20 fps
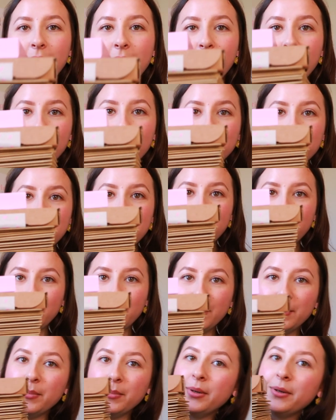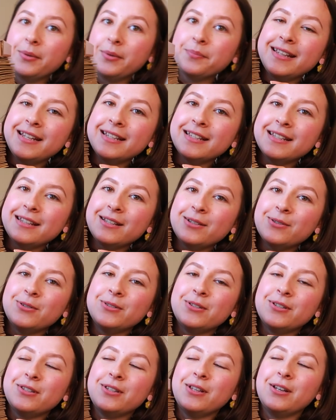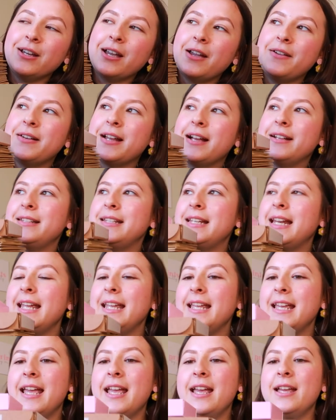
hold it up. These are the orders that are going out today,